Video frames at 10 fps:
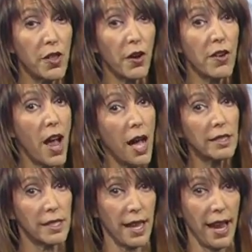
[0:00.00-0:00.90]
they're
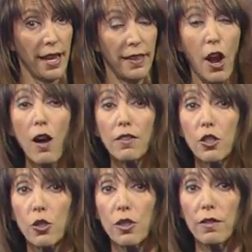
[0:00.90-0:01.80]
not saying the
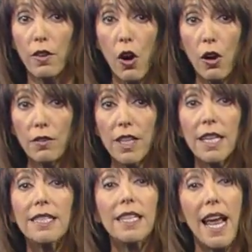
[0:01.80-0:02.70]
officers involved involved
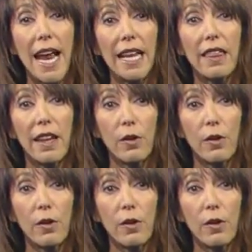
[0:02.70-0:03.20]
did anything